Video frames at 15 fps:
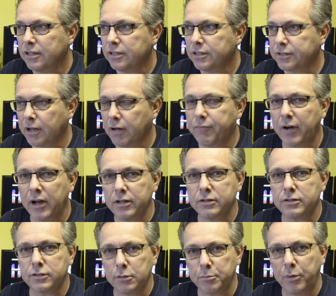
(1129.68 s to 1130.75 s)
stuff. I
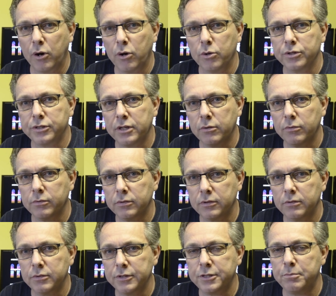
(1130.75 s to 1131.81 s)
suppose that
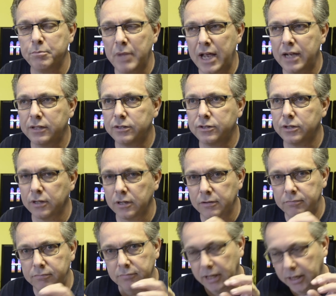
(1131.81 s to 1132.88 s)
was meant
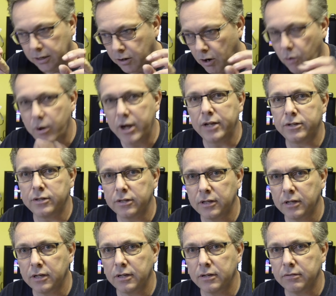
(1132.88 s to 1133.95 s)
to like go into
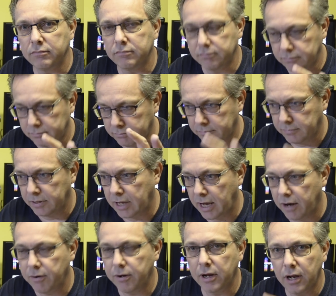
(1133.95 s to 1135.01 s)
the
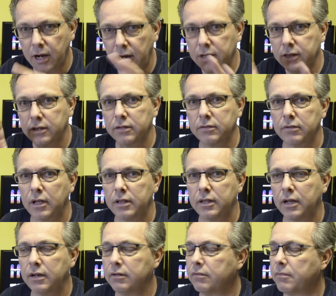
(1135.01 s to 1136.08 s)
area and
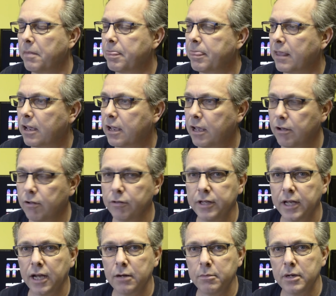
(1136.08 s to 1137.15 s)
then kill
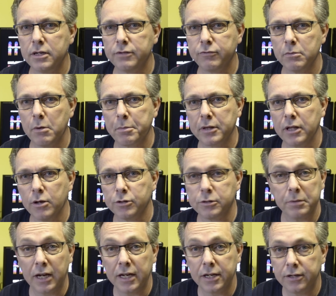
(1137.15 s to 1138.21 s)
the enemies from up close,
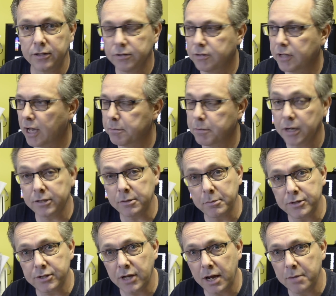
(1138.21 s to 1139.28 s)
but I didn't do that because I'm
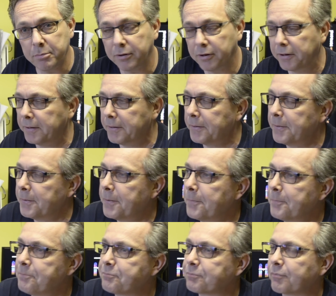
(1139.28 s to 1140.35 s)
a sniper.
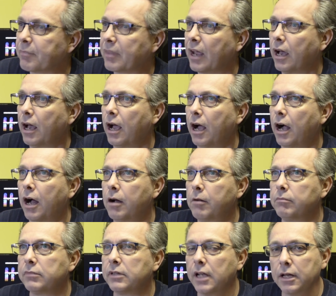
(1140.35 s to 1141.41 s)

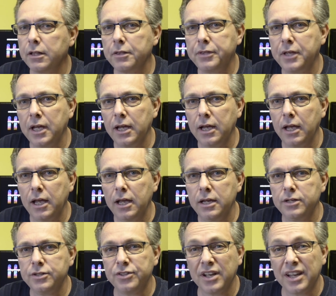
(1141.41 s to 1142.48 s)
The other thing
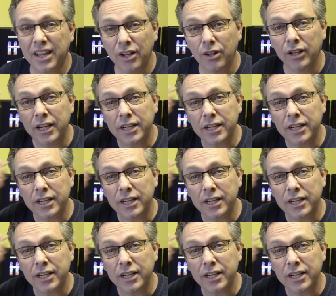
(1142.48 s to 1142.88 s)
is the Kill